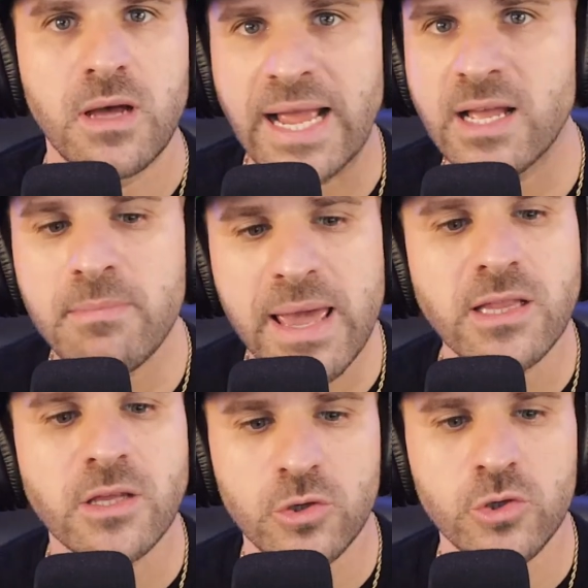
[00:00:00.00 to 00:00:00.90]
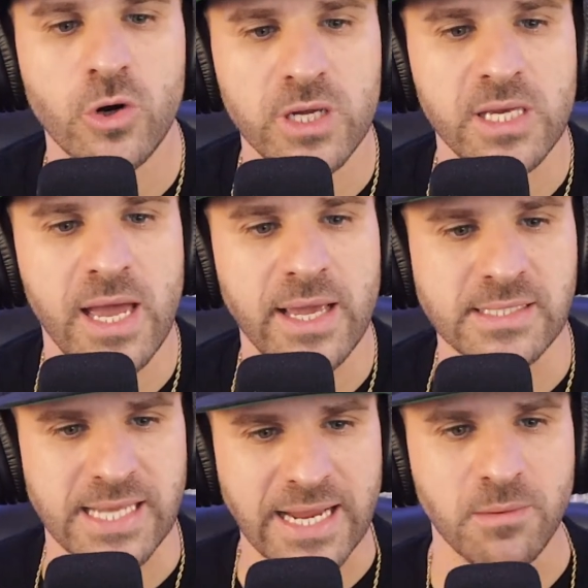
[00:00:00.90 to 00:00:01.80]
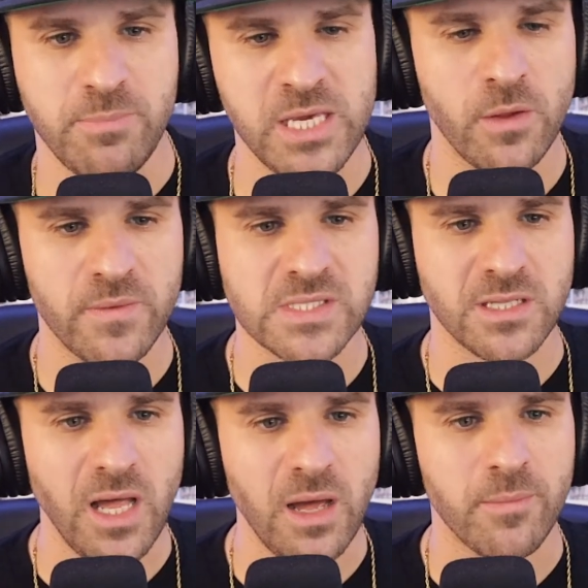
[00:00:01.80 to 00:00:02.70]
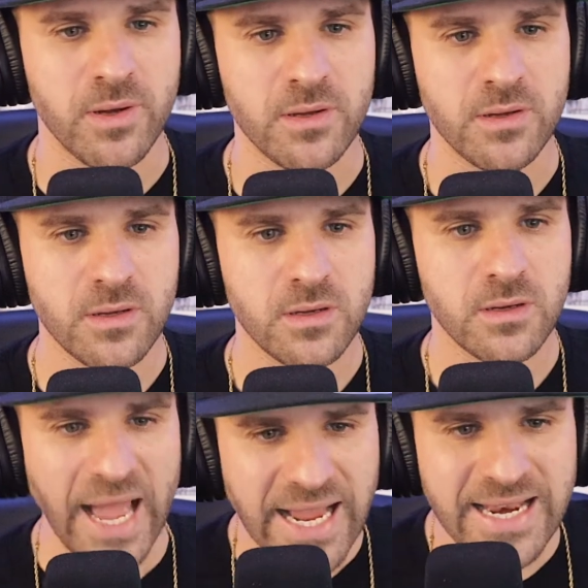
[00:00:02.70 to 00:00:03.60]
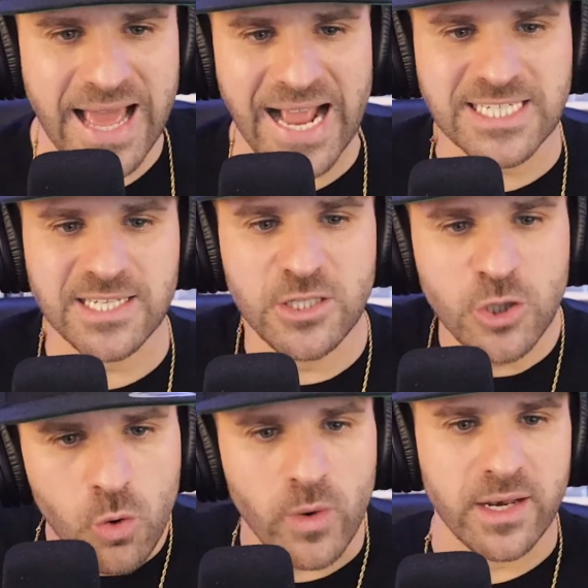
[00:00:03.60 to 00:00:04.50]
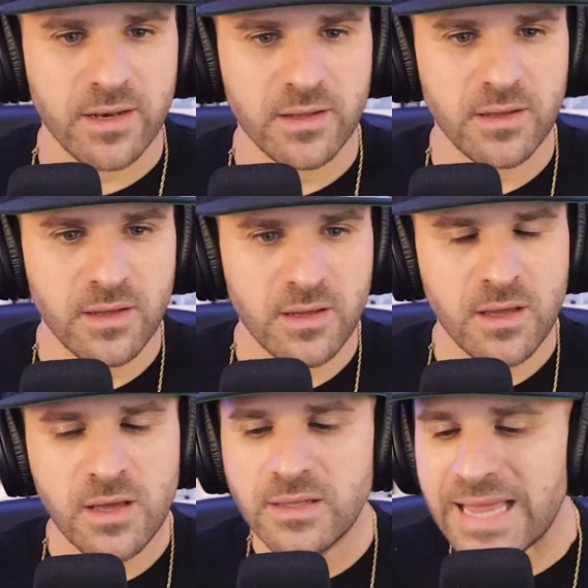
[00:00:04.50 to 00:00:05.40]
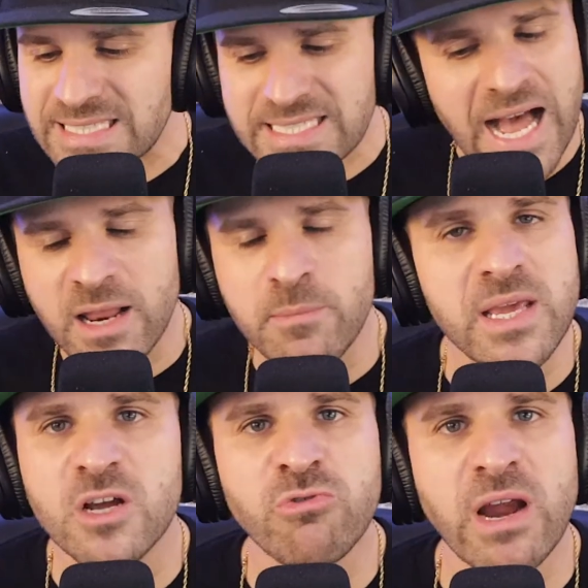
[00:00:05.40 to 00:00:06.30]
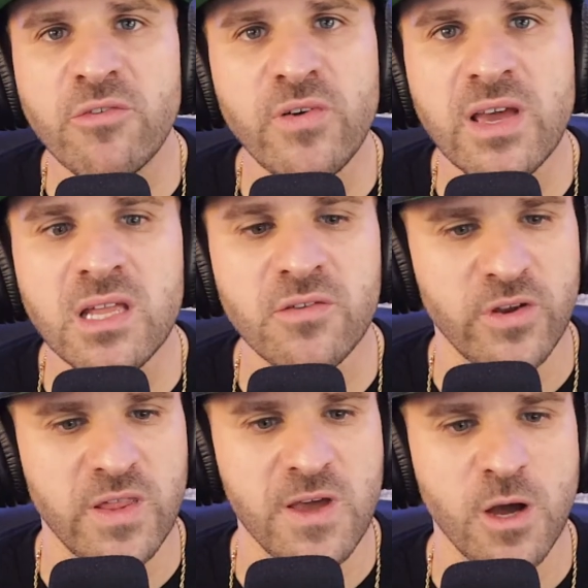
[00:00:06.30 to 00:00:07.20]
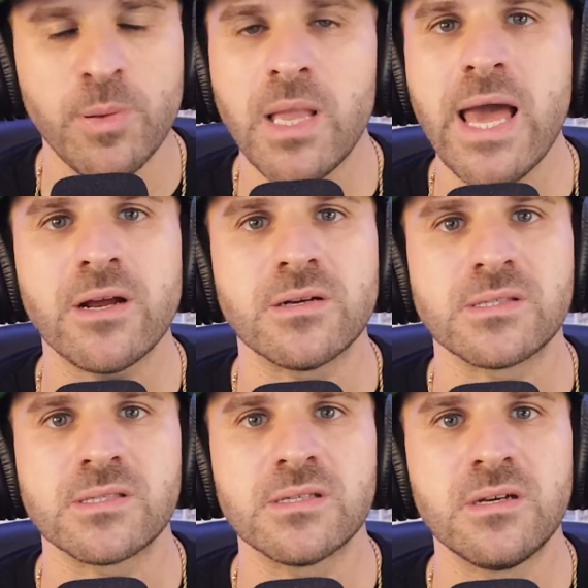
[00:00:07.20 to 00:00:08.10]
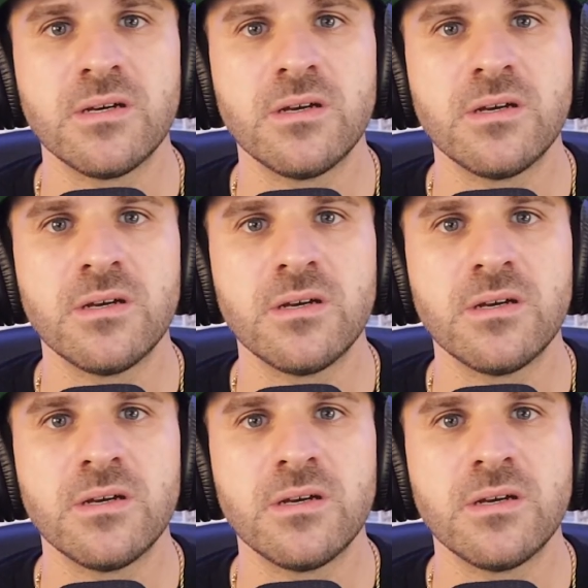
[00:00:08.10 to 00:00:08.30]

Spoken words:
I could make the New York Yankees. I could be on this club. I can actually do it. That's got to be a great feeling for the young players.